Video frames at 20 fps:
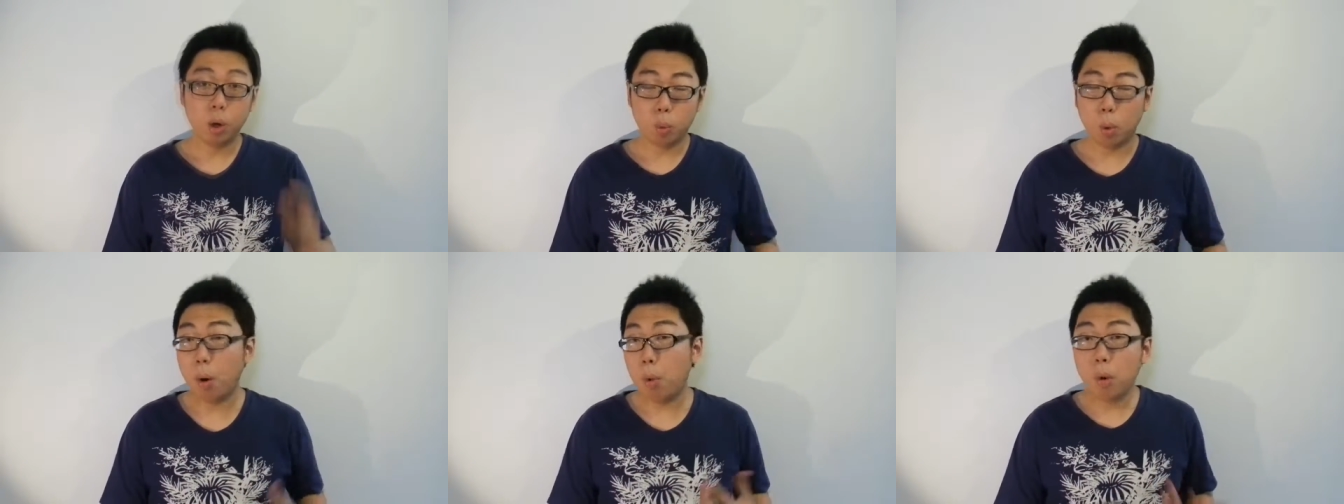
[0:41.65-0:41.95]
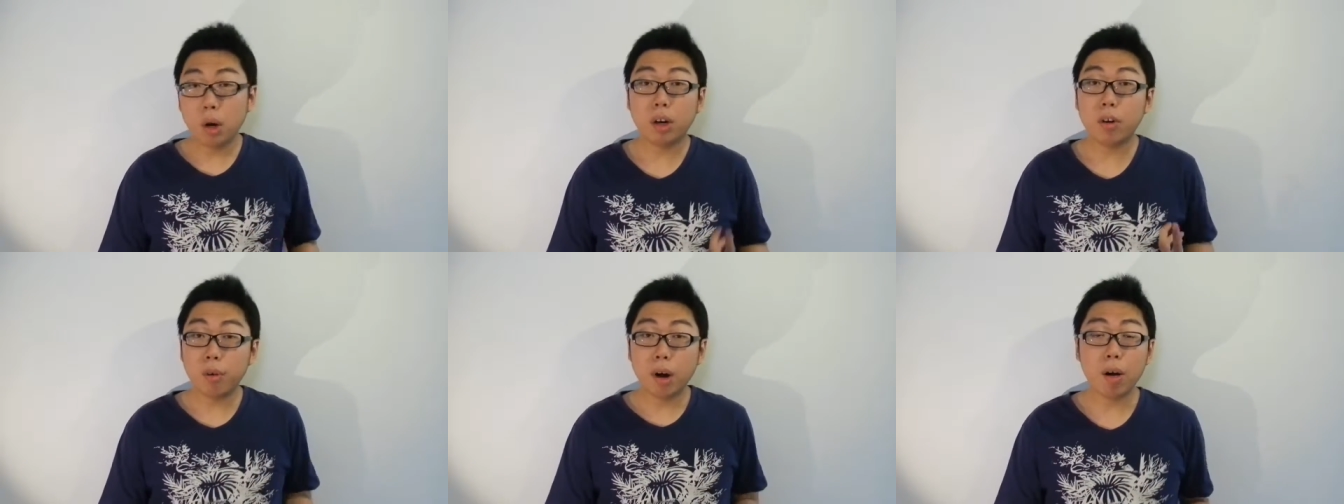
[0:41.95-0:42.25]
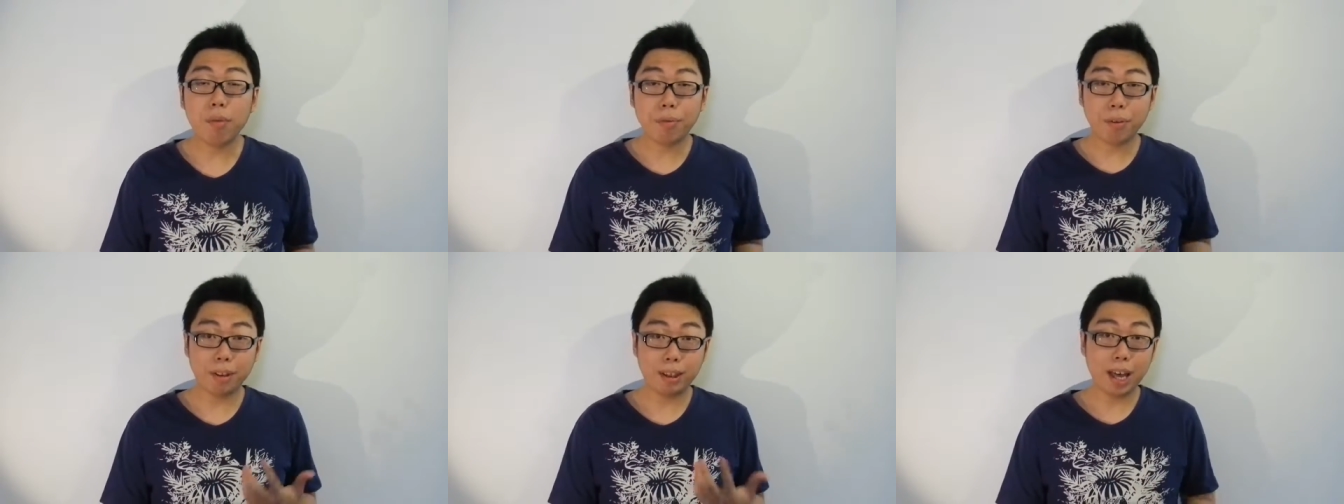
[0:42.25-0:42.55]
One
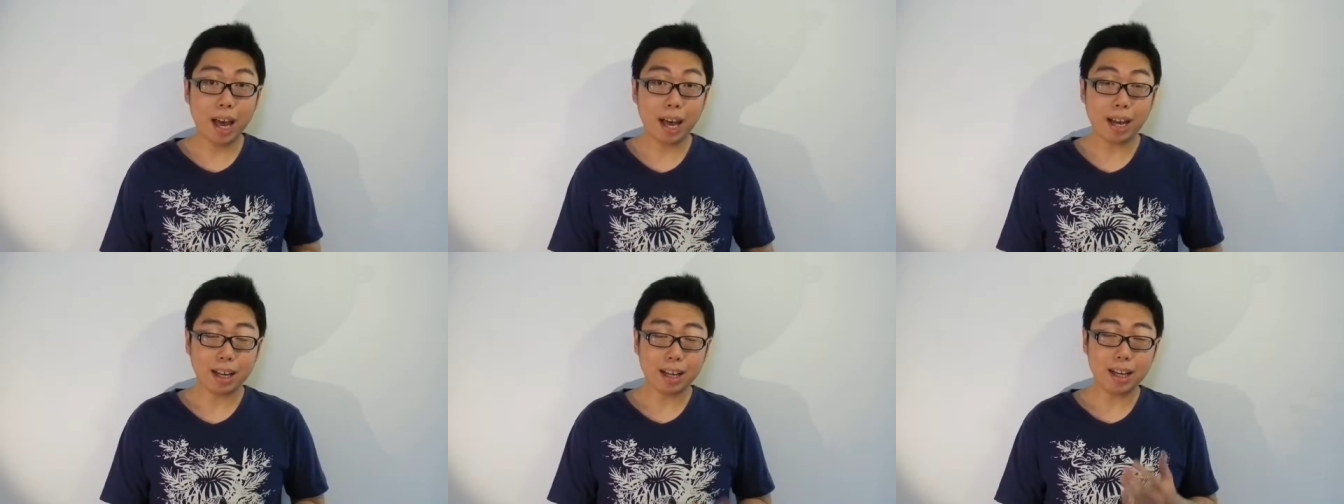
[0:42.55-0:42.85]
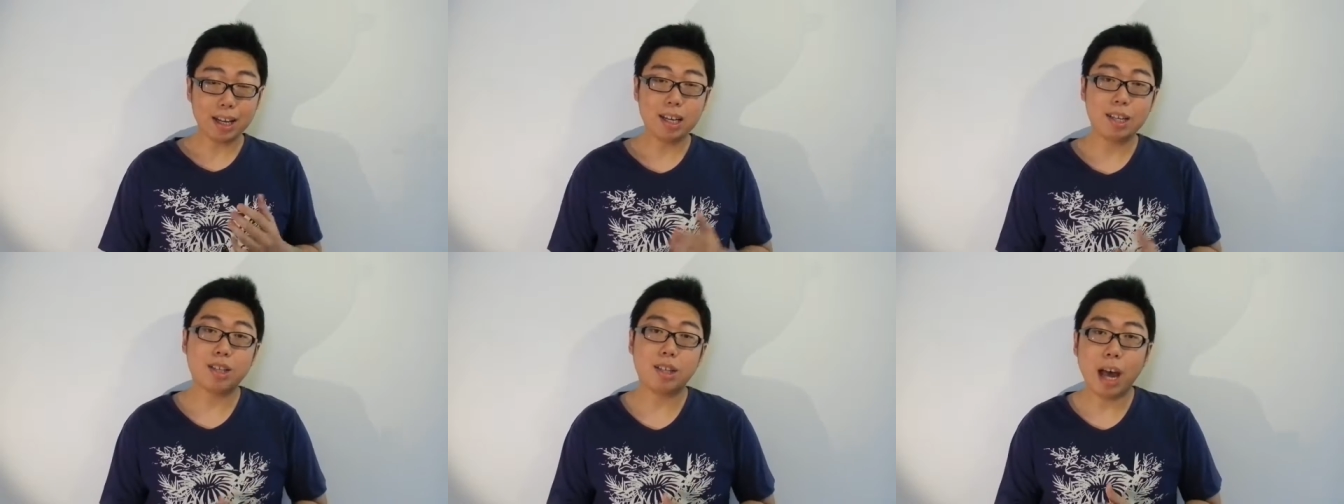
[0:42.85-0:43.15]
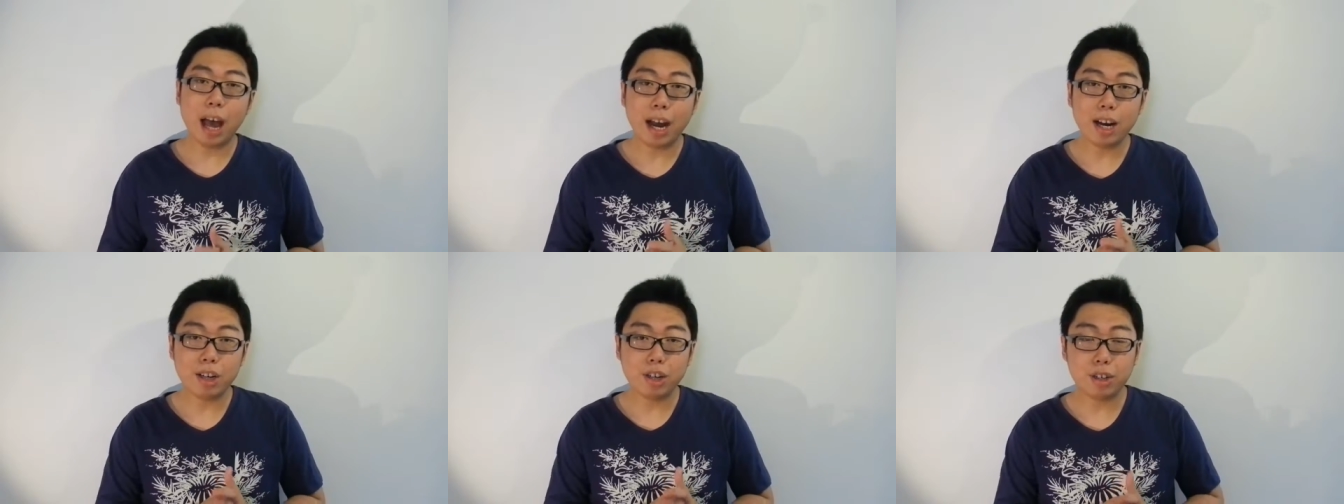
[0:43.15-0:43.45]
workaround for that is
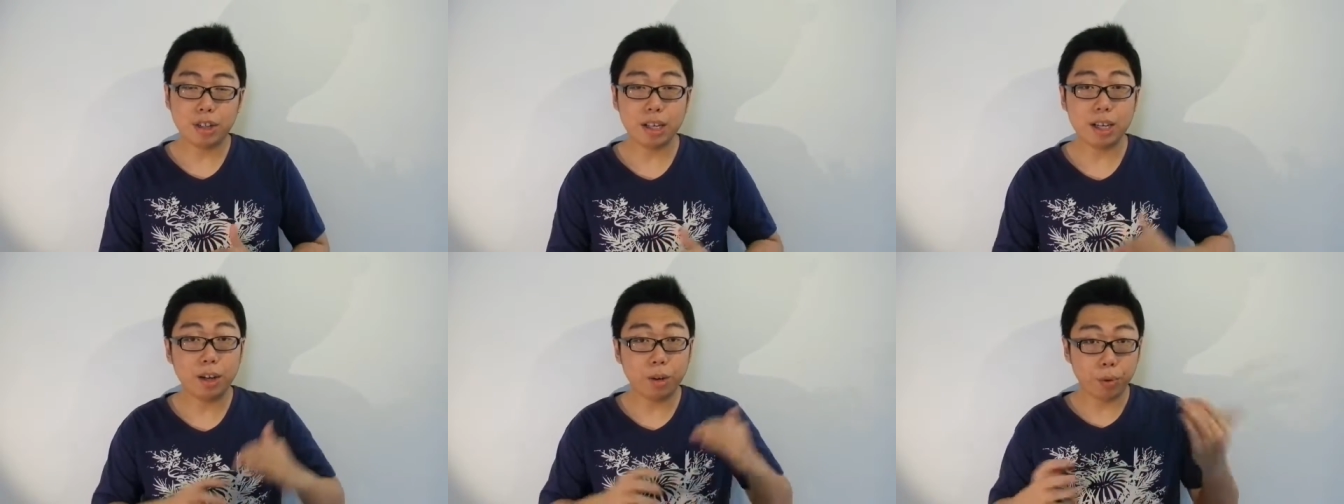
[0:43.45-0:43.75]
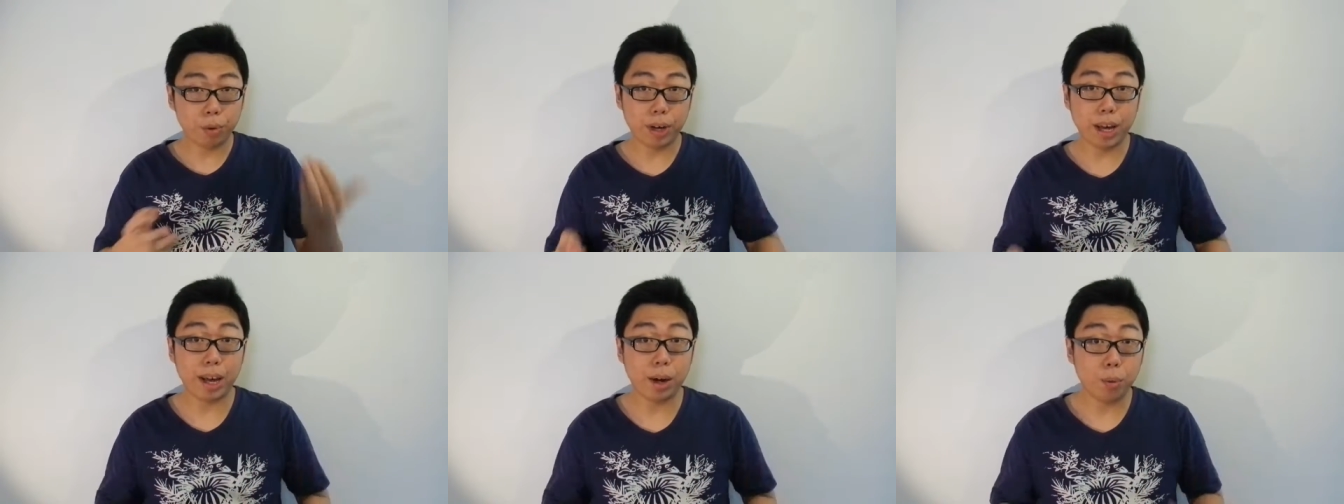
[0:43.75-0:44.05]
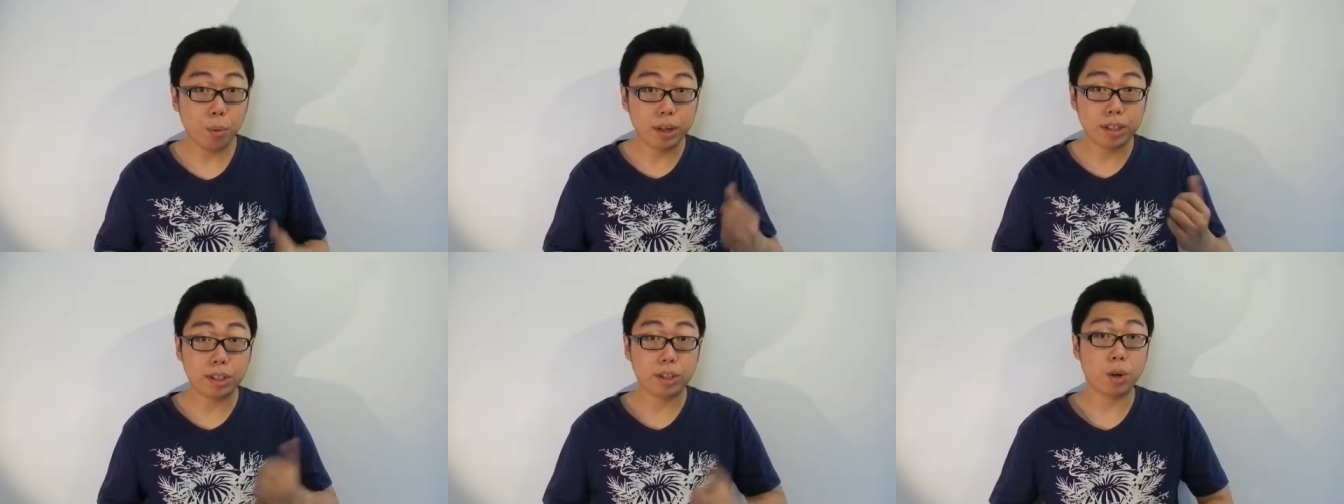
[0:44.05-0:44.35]
to actually
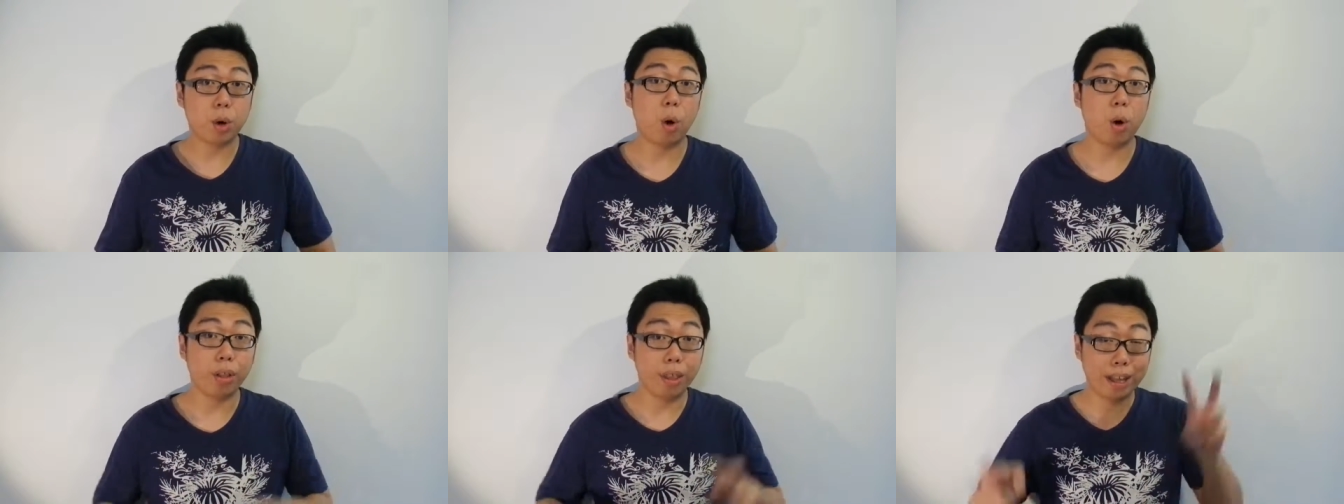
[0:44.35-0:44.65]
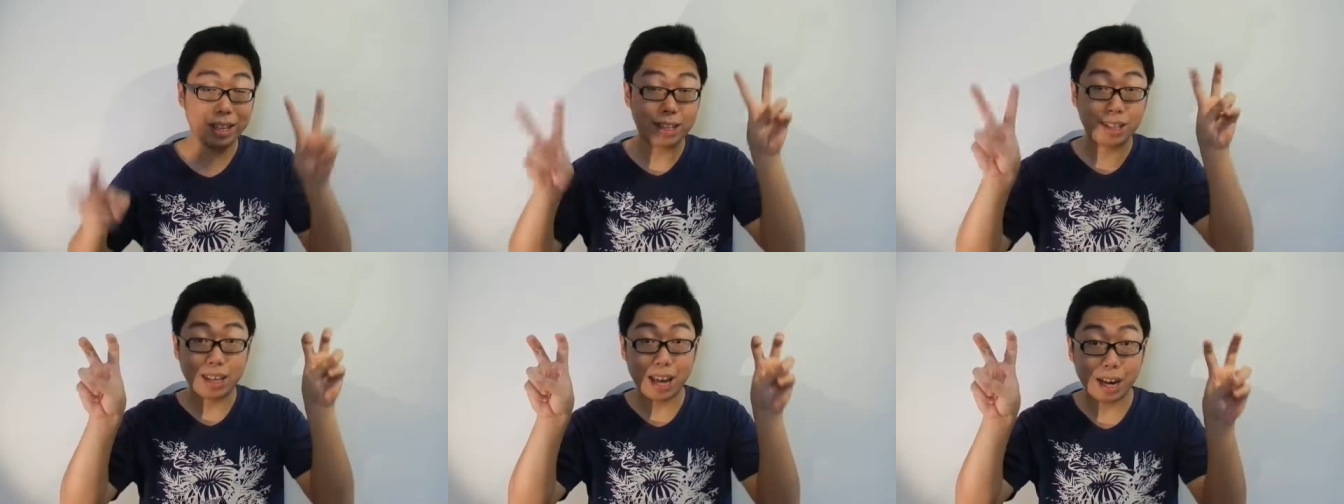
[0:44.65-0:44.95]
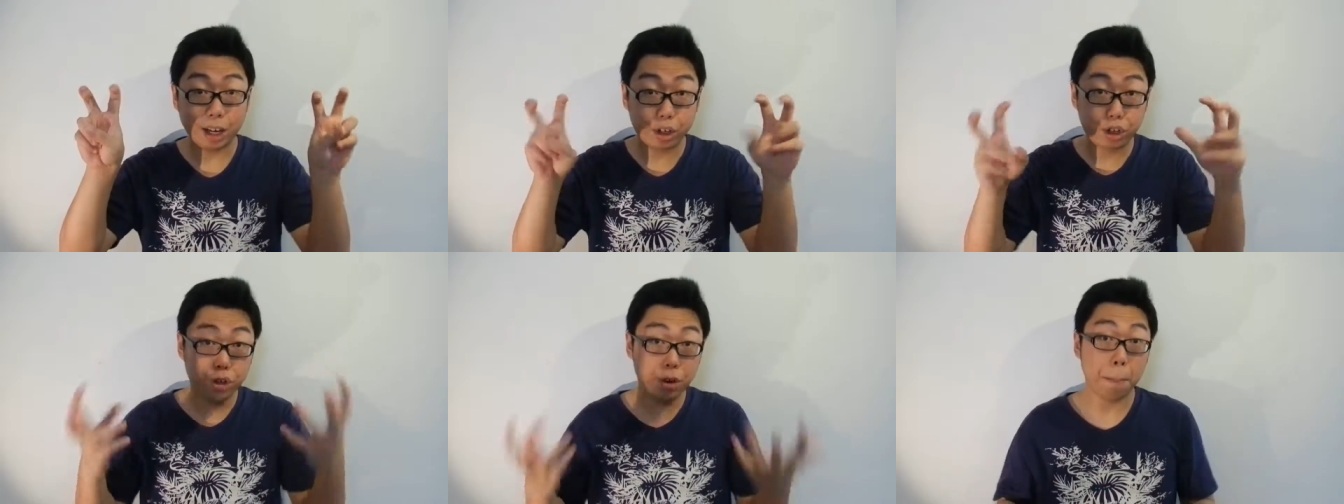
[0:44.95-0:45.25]
create what's called a
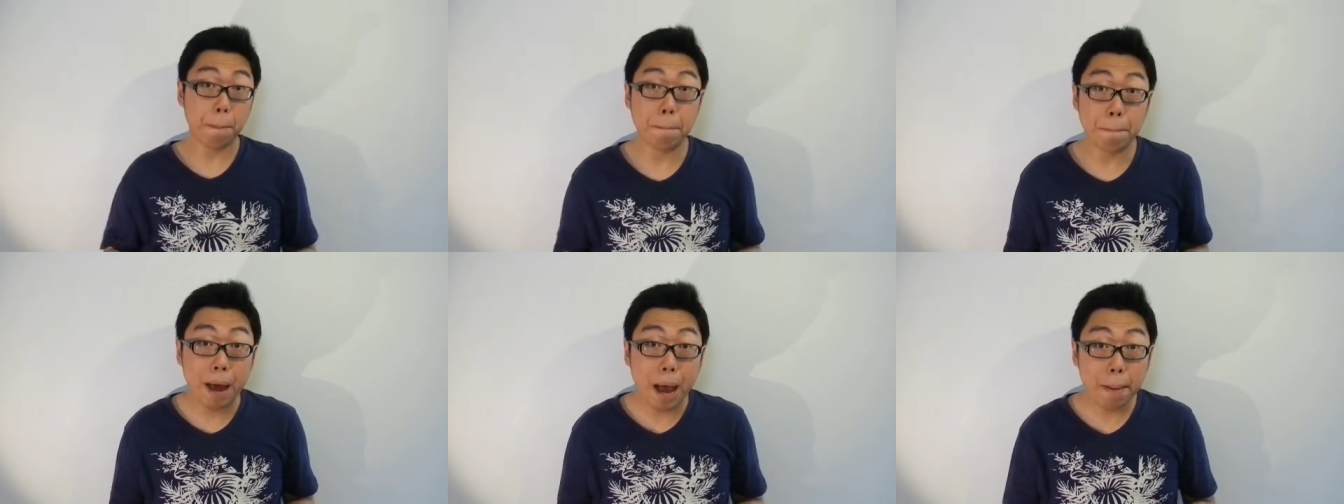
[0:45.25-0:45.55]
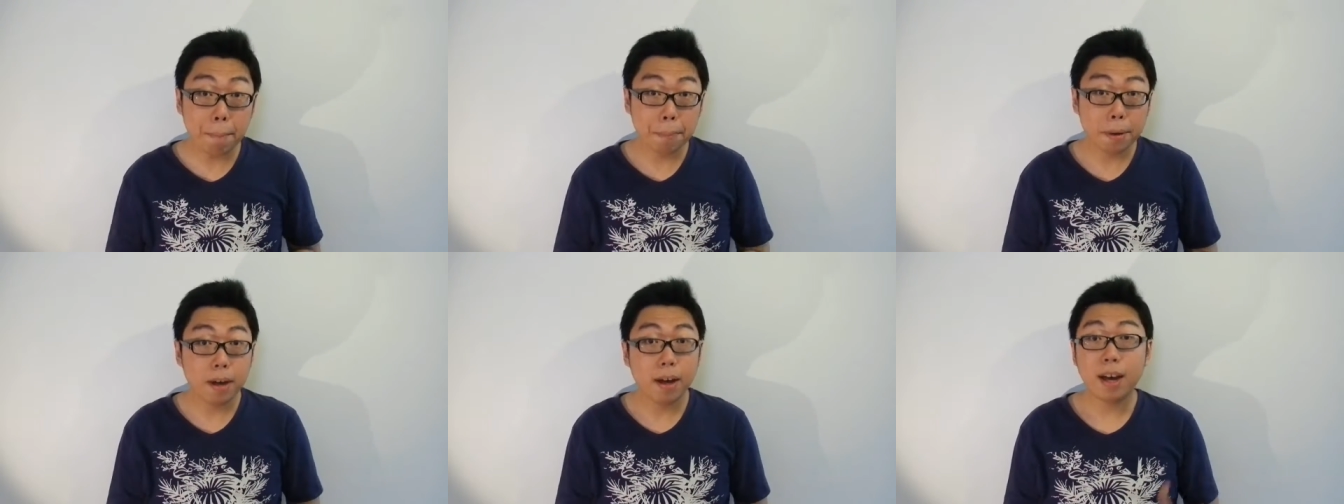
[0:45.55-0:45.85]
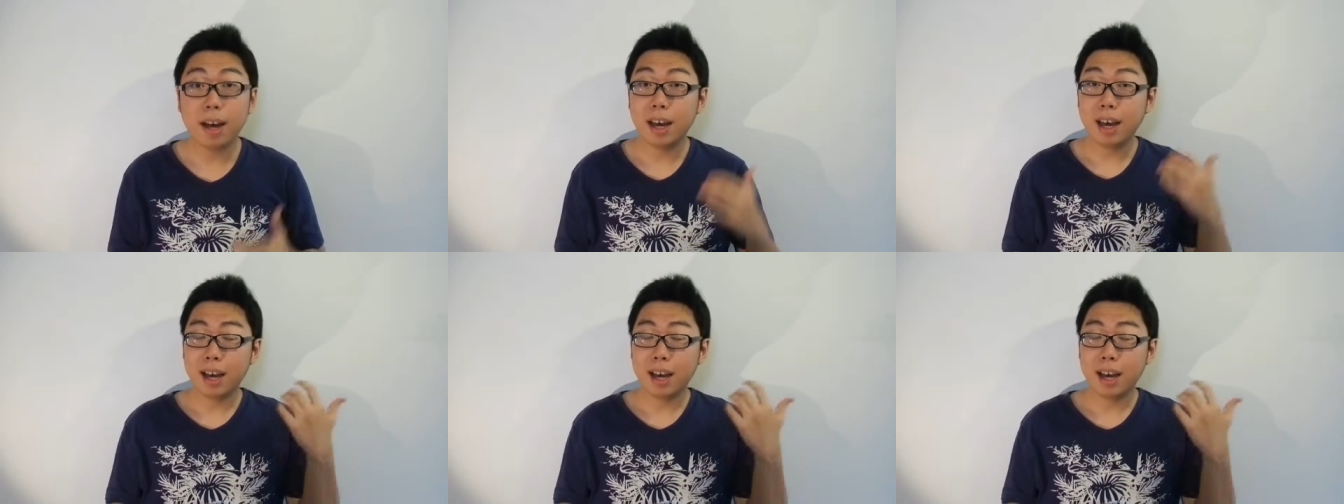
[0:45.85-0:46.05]
texture map,